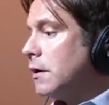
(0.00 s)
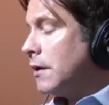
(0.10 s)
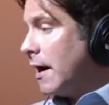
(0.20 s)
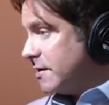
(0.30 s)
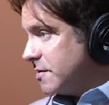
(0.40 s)

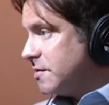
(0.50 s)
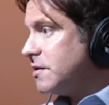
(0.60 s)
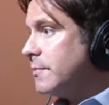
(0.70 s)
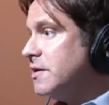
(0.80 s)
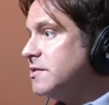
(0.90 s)
clients in
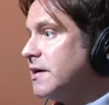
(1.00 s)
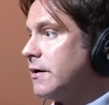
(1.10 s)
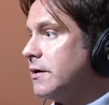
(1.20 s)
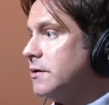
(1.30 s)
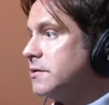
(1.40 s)
some of these
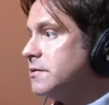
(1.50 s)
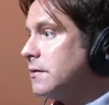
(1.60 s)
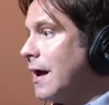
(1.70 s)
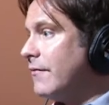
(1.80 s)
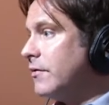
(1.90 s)
areas,
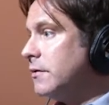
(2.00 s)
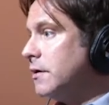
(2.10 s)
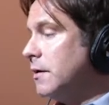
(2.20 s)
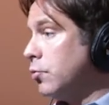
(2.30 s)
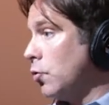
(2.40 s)
having
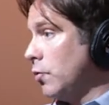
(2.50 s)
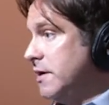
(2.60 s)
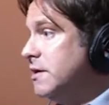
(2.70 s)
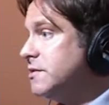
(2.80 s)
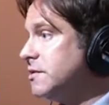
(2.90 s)

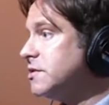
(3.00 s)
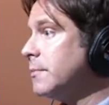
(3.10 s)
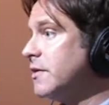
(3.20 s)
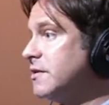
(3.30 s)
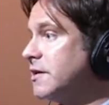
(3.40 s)
employees in
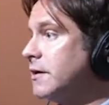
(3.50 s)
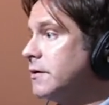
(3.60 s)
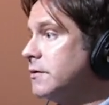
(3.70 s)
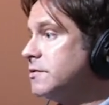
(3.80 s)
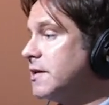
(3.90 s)
some of these
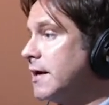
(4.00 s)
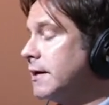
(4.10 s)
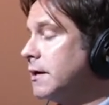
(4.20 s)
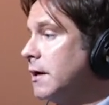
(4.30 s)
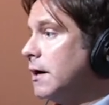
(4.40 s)
areas
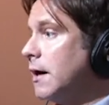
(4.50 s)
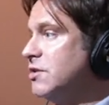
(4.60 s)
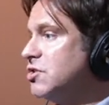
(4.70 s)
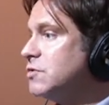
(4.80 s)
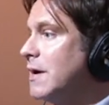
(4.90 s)
that
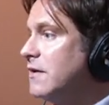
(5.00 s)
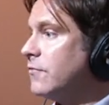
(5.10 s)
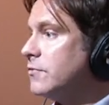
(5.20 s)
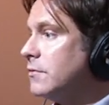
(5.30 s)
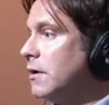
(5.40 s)
it just made
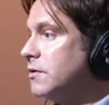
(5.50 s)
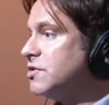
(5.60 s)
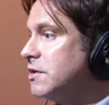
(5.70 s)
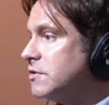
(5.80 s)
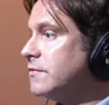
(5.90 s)
for uh,
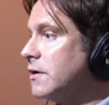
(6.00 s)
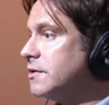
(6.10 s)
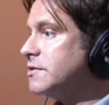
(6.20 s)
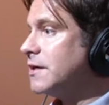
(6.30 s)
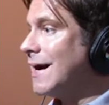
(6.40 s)
sense for
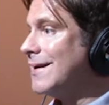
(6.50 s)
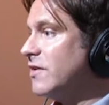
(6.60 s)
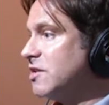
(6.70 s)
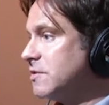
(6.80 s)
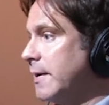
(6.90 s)
us to kind of
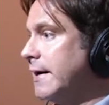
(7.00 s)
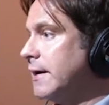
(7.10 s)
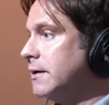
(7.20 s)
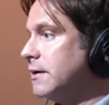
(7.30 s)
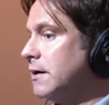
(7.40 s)

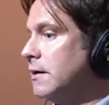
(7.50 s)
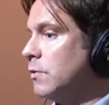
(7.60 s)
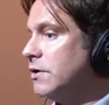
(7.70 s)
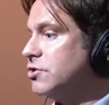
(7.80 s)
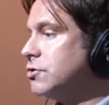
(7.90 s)
expand and, and
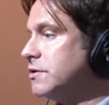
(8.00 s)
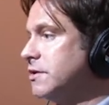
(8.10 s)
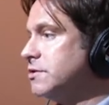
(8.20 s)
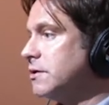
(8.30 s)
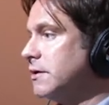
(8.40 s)
really
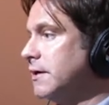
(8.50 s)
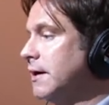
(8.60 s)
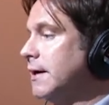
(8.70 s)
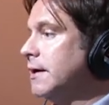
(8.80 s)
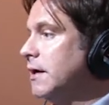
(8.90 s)
strategically,
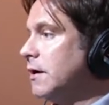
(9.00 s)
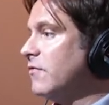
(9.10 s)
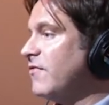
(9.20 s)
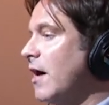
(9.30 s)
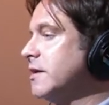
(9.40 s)
you know,
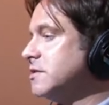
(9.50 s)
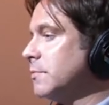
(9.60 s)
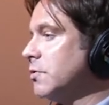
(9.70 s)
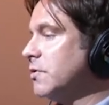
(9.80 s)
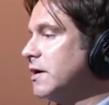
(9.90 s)
find
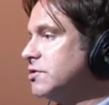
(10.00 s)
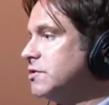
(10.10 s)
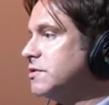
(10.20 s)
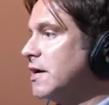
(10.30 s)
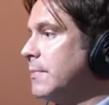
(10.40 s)
some
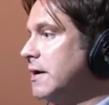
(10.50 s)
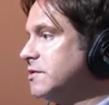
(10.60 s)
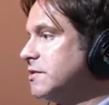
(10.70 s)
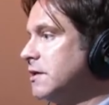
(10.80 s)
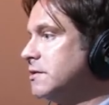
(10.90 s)
locations that
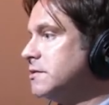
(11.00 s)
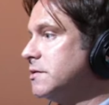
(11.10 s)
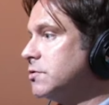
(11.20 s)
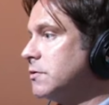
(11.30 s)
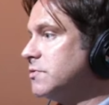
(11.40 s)
made sense
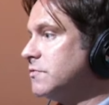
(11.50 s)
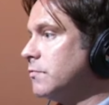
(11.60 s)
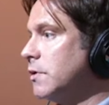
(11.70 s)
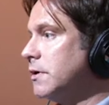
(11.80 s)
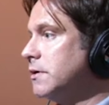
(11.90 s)
in terms of
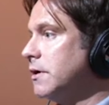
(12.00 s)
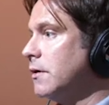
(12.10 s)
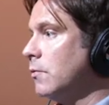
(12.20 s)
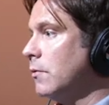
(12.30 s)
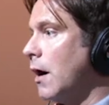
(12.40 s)
what, you
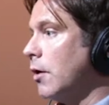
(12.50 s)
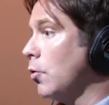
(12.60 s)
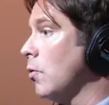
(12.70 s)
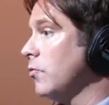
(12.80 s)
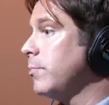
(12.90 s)
know, our
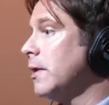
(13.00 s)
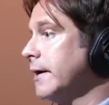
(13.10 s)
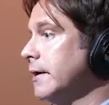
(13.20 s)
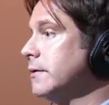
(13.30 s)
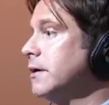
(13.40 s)
growth
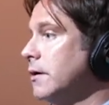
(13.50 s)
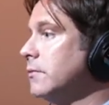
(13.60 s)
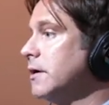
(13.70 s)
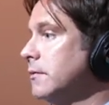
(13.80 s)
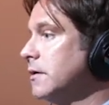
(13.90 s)
plan, you know,
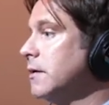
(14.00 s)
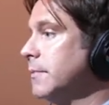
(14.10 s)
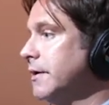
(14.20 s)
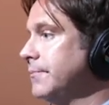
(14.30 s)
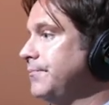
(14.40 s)
can can
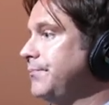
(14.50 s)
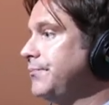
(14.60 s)
be.